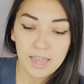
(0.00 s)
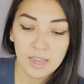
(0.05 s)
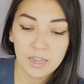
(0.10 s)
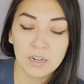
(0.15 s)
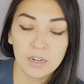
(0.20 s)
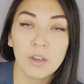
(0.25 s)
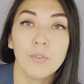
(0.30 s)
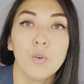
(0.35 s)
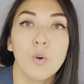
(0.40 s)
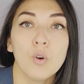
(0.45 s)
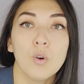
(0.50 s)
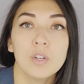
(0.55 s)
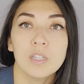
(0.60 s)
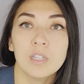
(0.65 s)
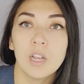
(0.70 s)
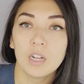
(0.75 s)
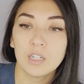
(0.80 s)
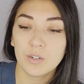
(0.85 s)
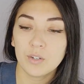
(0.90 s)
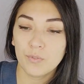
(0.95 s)
And of course,
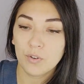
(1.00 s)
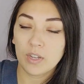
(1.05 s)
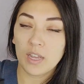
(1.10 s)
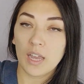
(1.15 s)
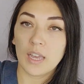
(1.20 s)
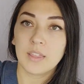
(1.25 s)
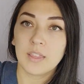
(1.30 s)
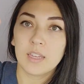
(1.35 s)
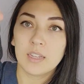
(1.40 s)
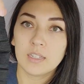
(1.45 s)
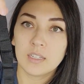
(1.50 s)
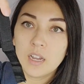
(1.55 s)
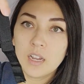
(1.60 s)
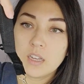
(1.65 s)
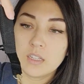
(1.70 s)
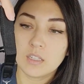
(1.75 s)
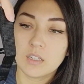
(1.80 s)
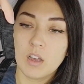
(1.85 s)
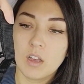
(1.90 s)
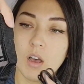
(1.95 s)
not to forget that it
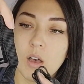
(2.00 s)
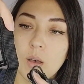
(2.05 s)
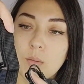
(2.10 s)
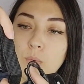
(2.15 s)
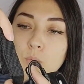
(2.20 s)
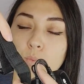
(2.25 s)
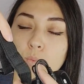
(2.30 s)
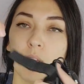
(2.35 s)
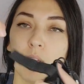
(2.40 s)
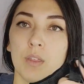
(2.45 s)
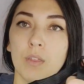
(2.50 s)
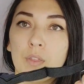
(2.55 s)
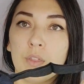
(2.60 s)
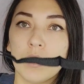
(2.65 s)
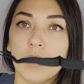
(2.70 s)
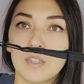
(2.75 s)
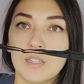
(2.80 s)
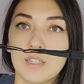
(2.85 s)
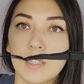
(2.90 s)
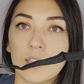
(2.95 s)
does come with
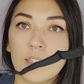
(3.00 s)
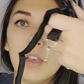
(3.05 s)
this